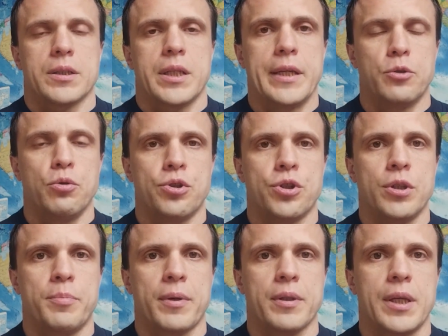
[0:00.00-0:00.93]
The
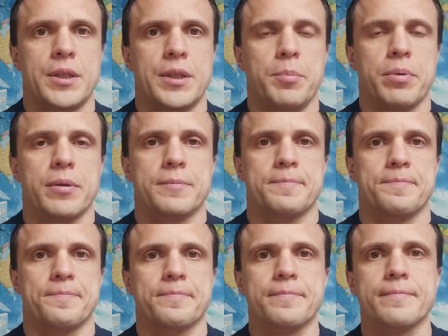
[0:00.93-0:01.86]
next prototype,
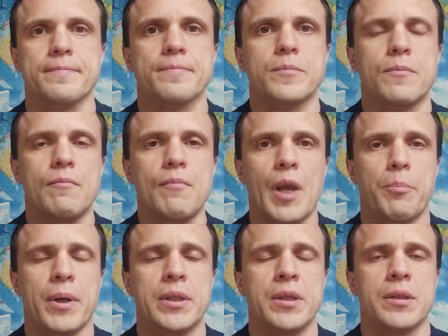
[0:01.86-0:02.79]
designated
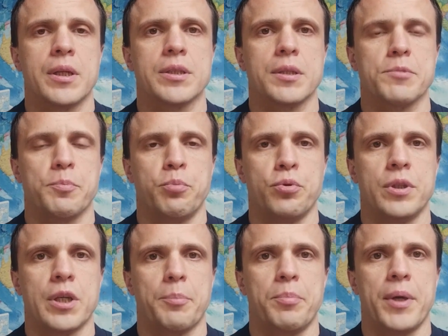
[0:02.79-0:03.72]
Sputnik 5,
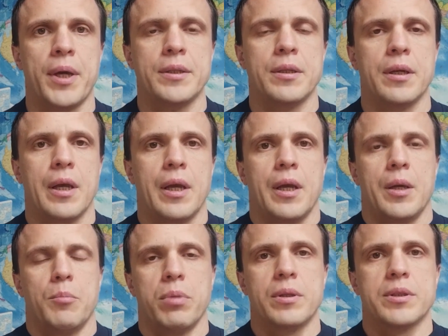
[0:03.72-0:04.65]
was launched
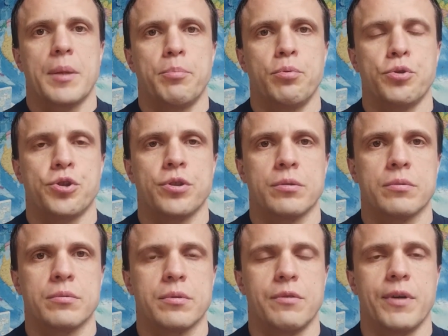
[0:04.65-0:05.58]
on July
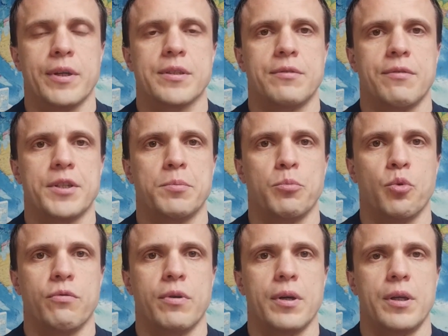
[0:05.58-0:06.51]
28,
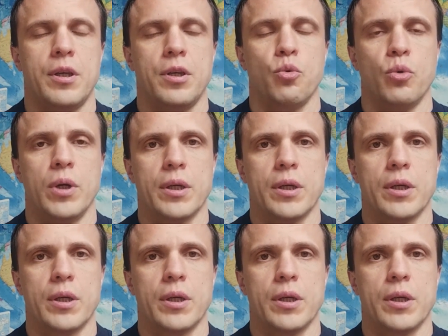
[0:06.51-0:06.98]
1960,